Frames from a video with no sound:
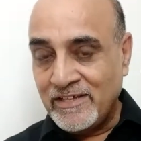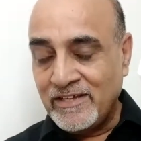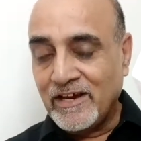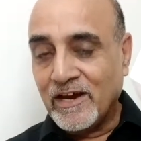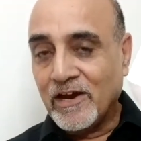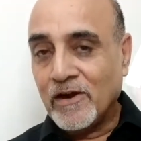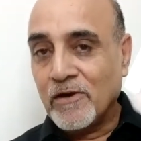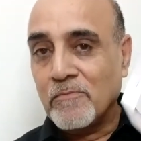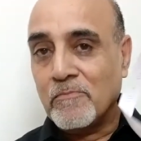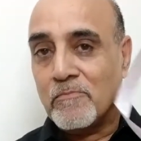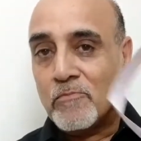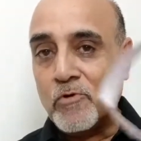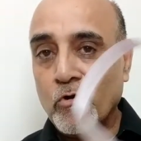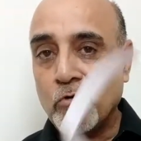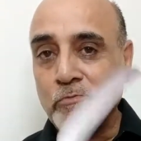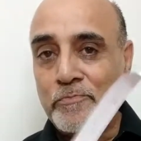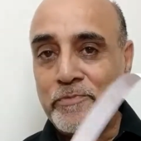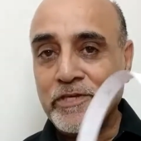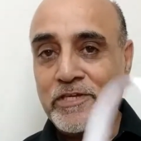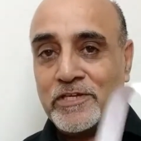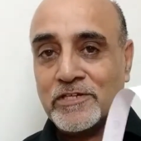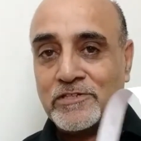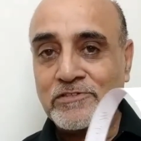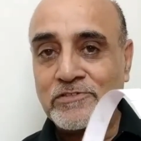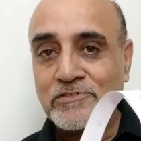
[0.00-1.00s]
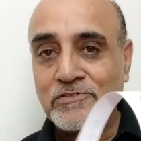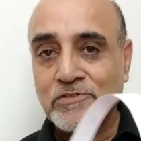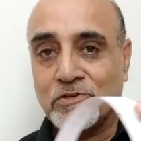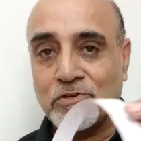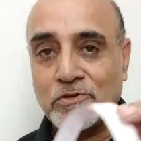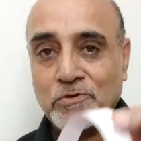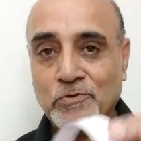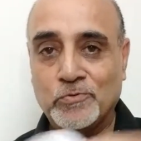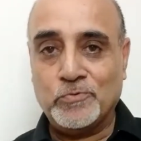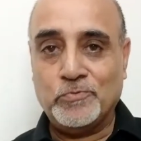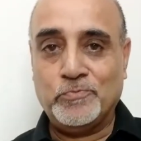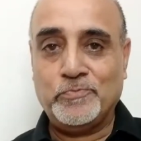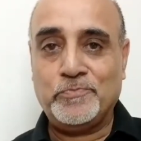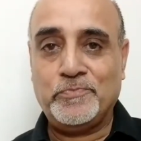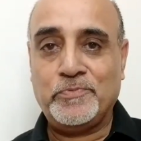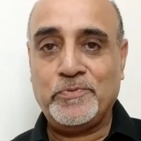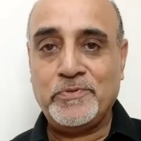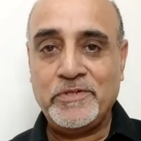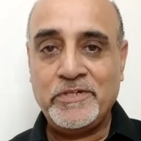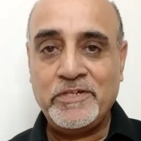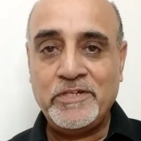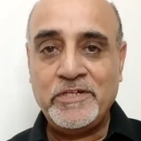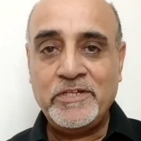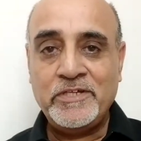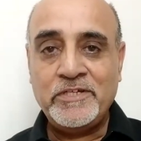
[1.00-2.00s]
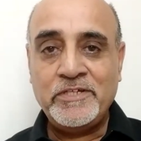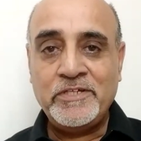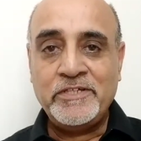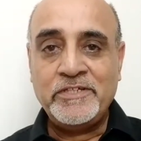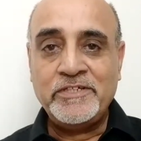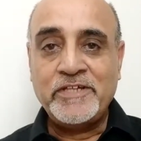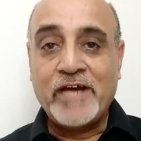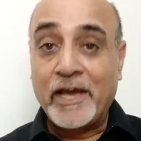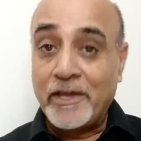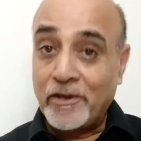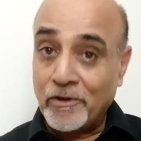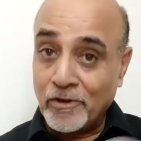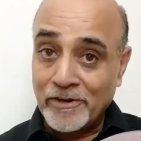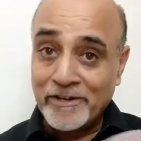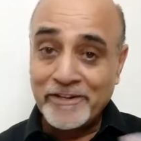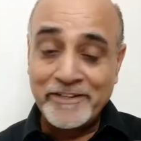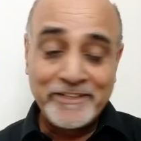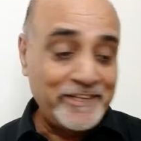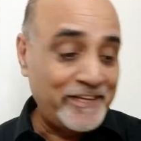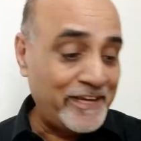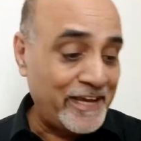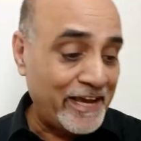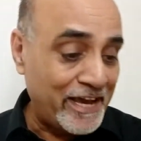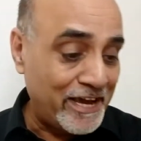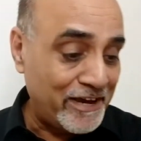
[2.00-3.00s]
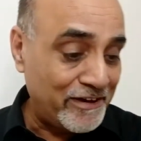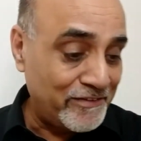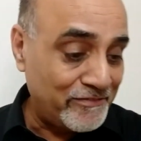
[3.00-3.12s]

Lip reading: a Mobius loop. I already have